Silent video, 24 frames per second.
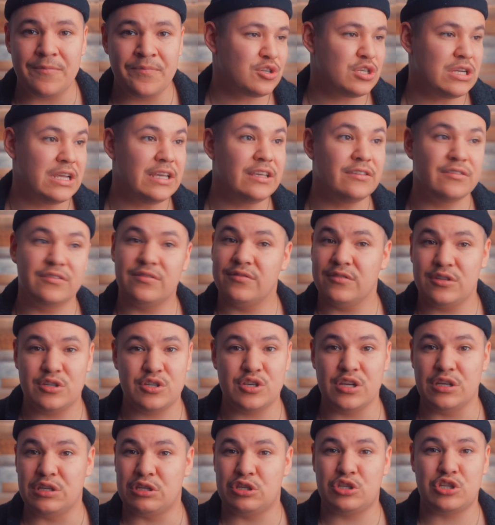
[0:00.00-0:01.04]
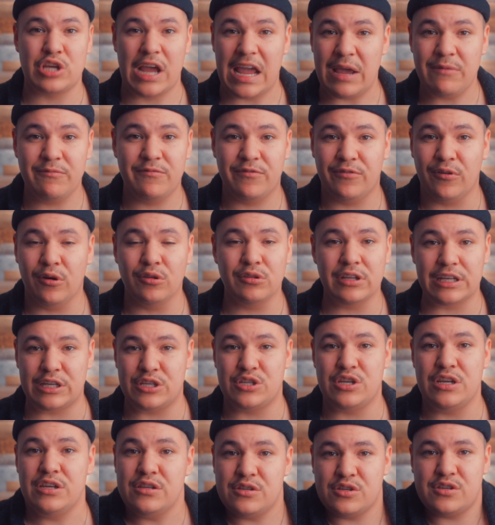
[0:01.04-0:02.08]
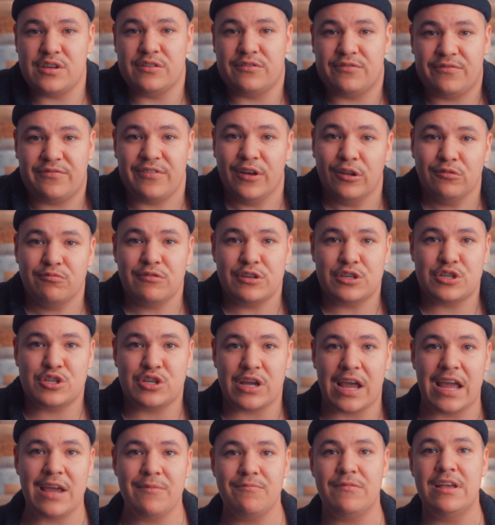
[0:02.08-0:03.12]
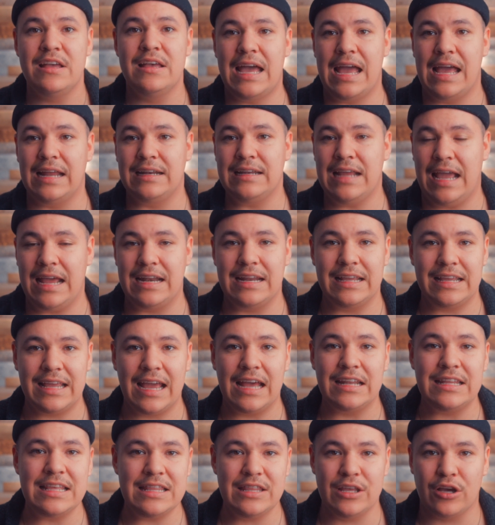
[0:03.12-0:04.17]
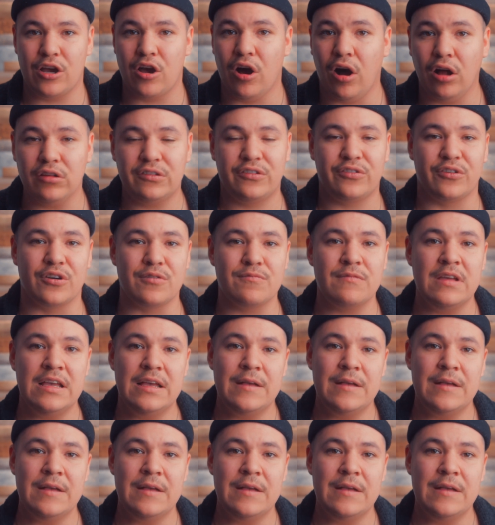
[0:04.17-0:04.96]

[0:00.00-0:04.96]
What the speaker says: She's shameful. Like she's filled with shame. And again, in the culture,